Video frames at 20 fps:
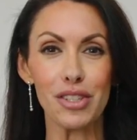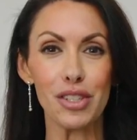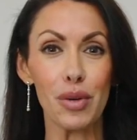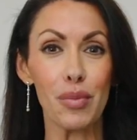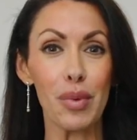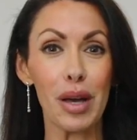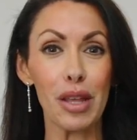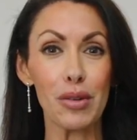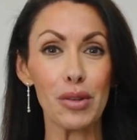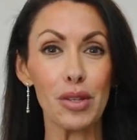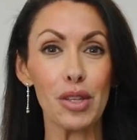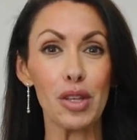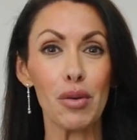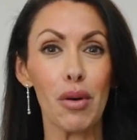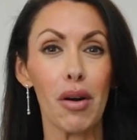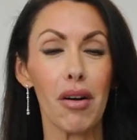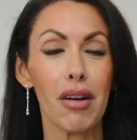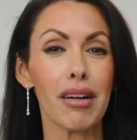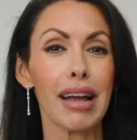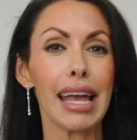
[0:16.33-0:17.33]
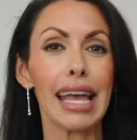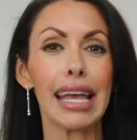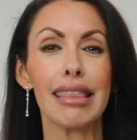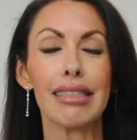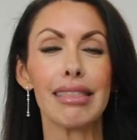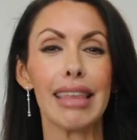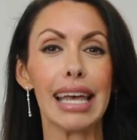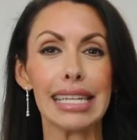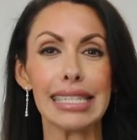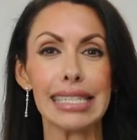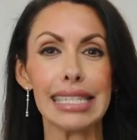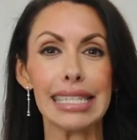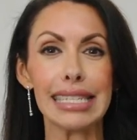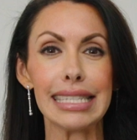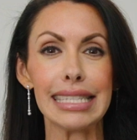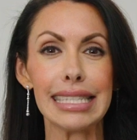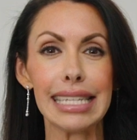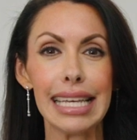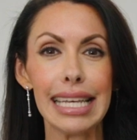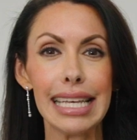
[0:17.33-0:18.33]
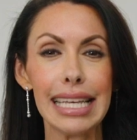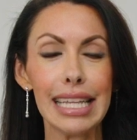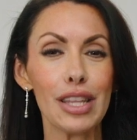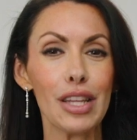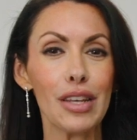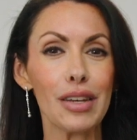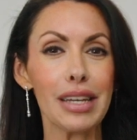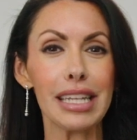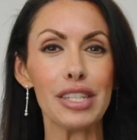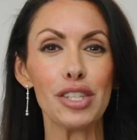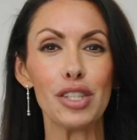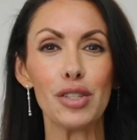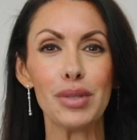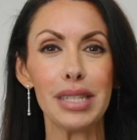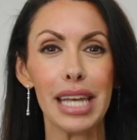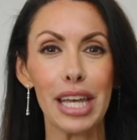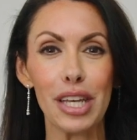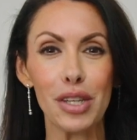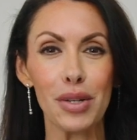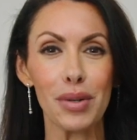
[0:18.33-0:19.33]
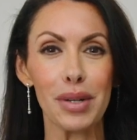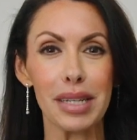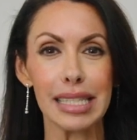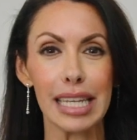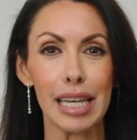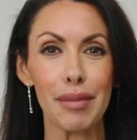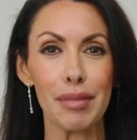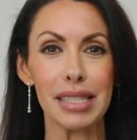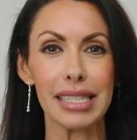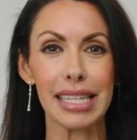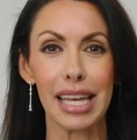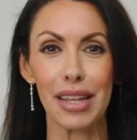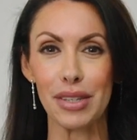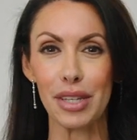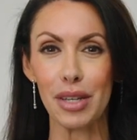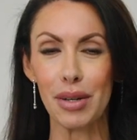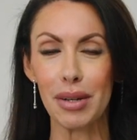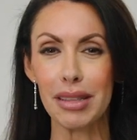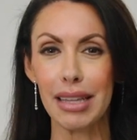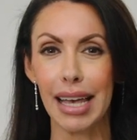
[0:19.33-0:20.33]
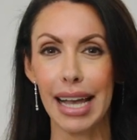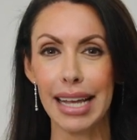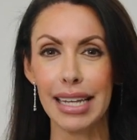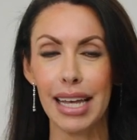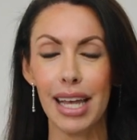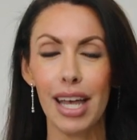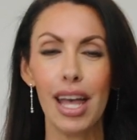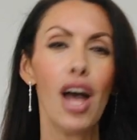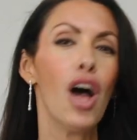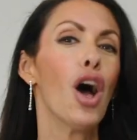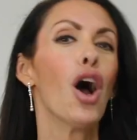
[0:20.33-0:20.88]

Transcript: So whether you are a licensee looking to take your exam in South Carolina,